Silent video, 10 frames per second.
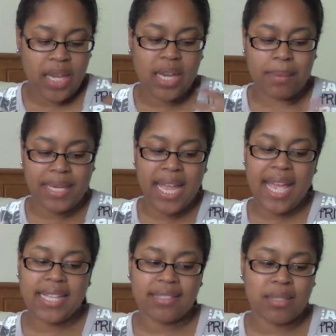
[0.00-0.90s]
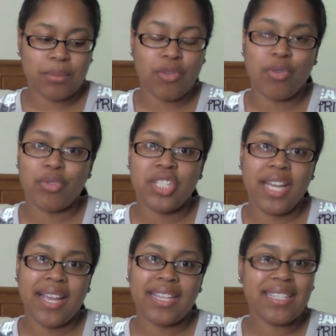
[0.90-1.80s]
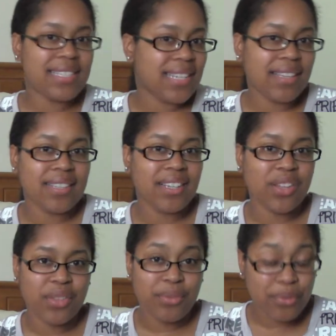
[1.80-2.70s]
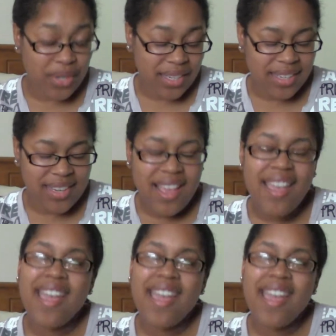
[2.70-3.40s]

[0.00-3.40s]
and it had some crochet detailing on the front.